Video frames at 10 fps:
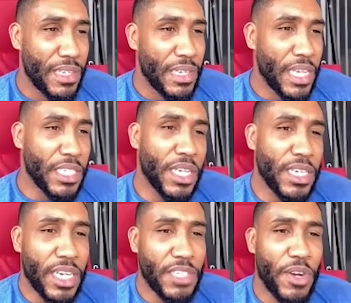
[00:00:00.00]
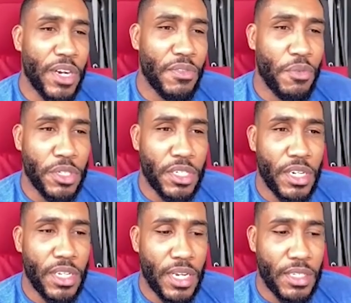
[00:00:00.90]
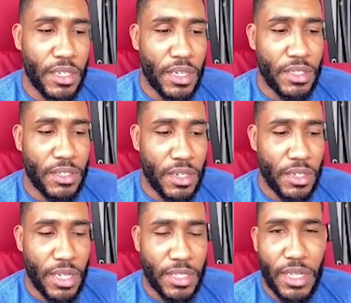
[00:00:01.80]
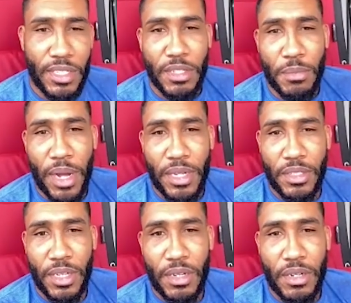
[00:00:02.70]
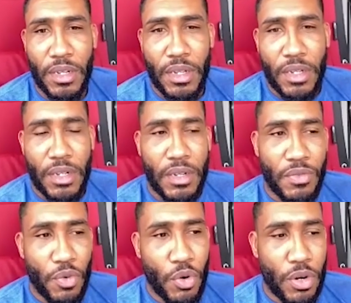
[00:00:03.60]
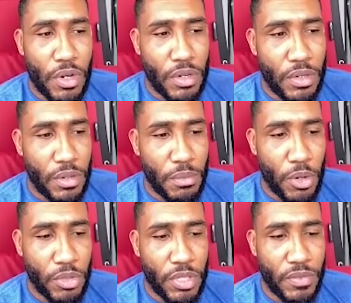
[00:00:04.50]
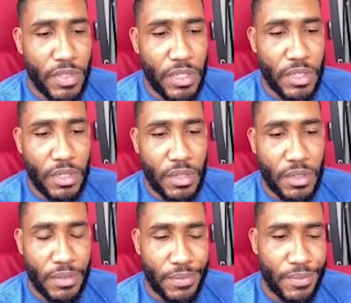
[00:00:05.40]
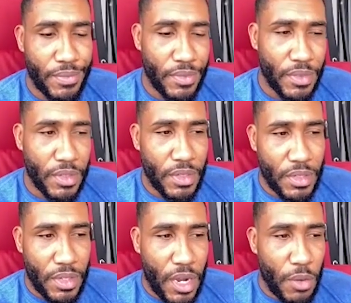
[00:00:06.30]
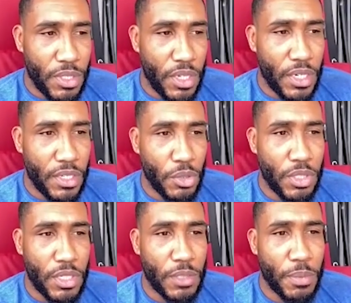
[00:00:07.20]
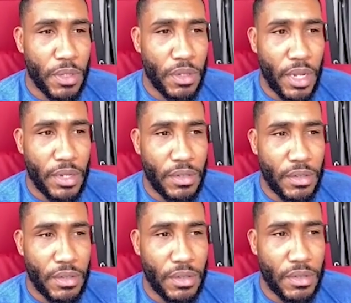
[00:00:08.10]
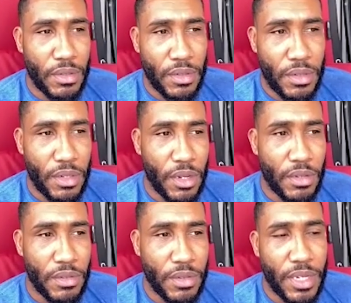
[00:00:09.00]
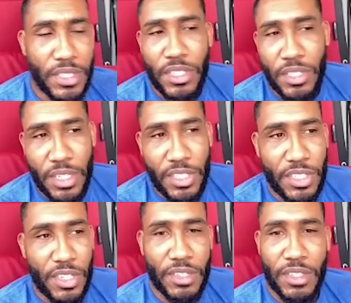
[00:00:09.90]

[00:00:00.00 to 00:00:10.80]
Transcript: It's very unfortunate that that's the mindset for most of the, I wouldn't say the enthusiasts, but it just sucks.